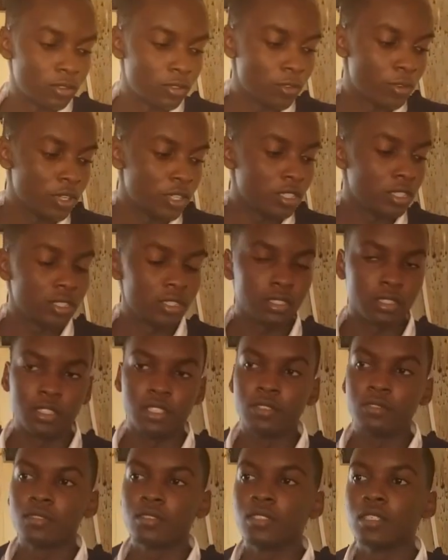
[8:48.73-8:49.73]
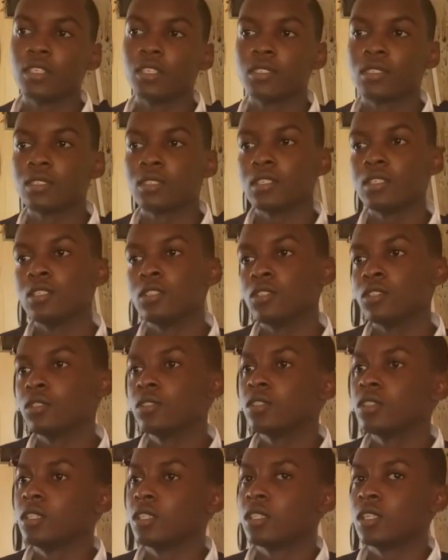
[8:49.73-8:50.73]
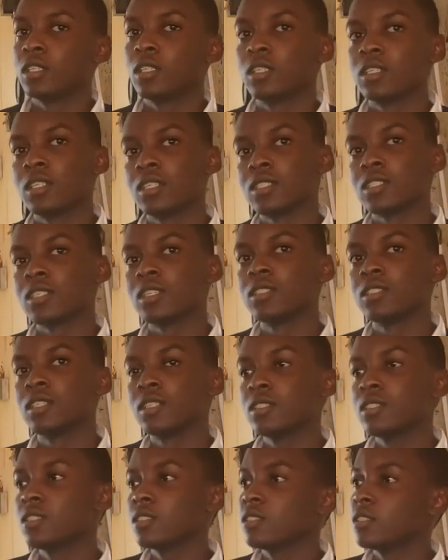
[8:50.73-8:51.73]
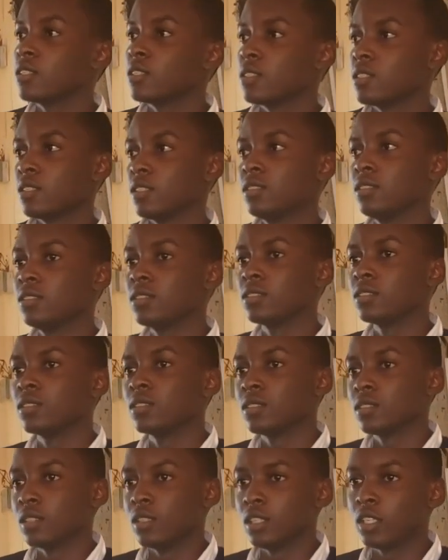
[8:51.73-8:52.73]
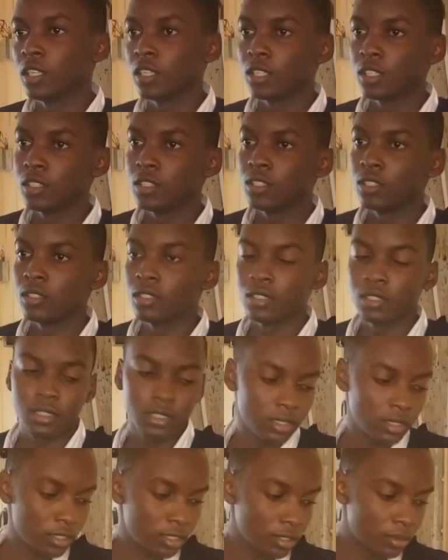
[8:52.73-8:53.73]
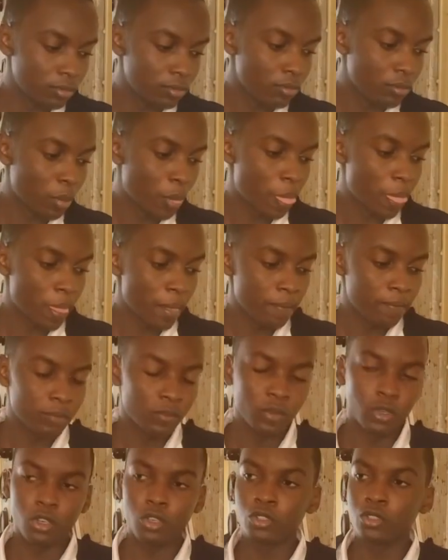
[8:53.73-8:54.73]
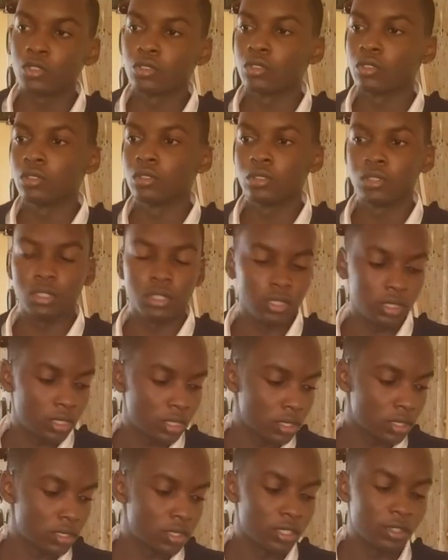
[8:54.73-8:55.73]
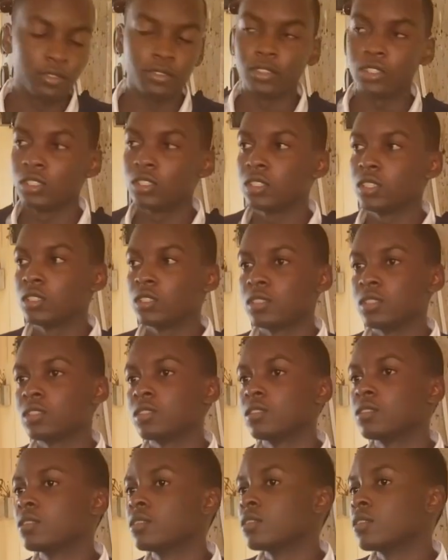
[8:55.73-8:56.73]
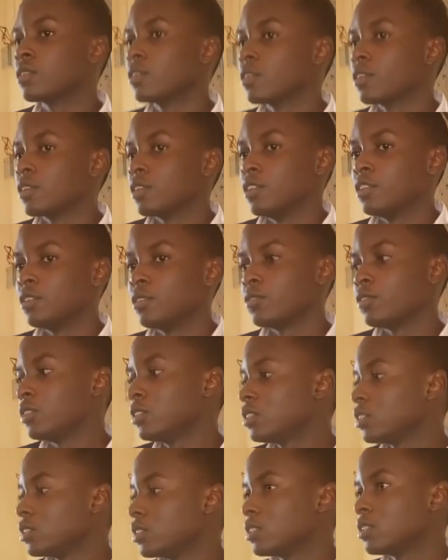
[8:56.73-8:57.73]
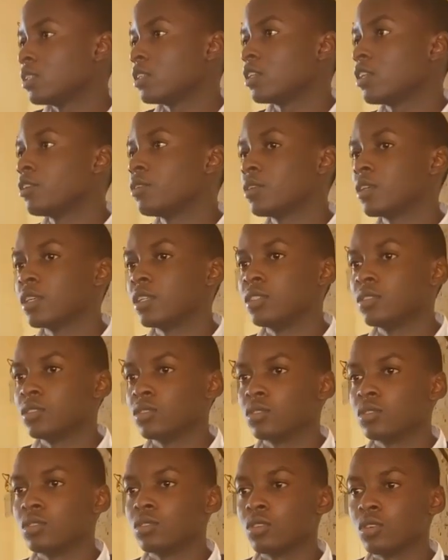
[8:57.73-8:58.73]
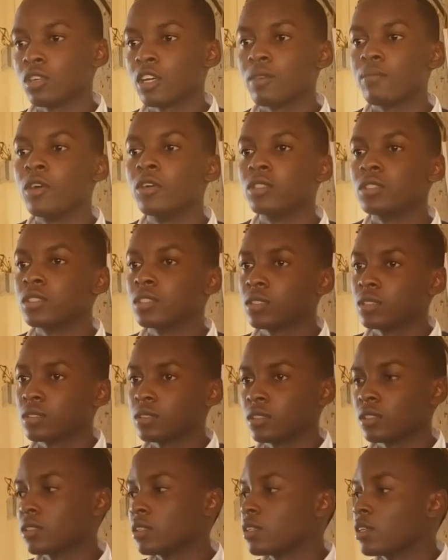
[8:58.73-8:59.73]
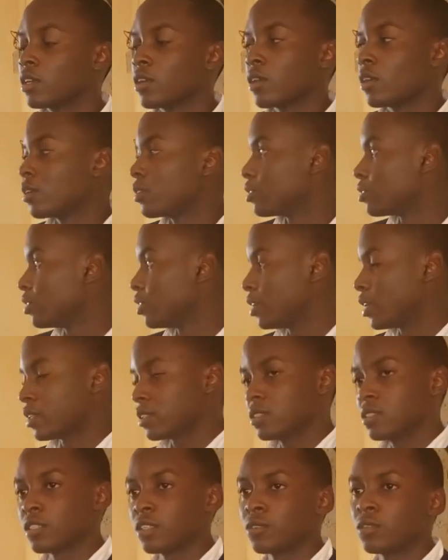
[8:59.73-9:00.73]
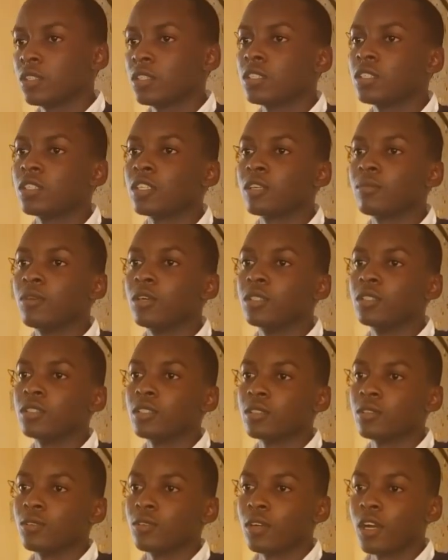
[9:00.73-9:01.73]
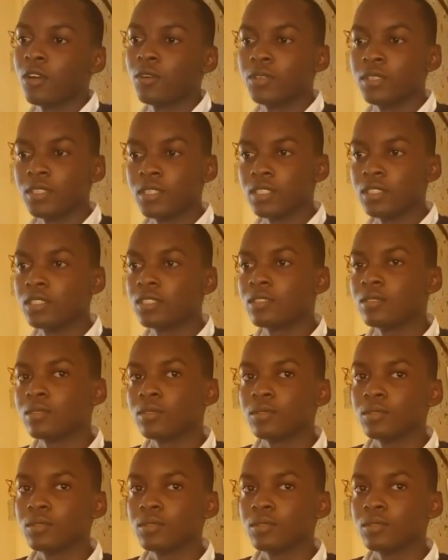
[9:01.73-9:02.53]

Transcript: when it gives the signal, you can understand that there is a leakage in the system. Also, it is efficient. In efficient, here now you can talk about, he asked a question about how is it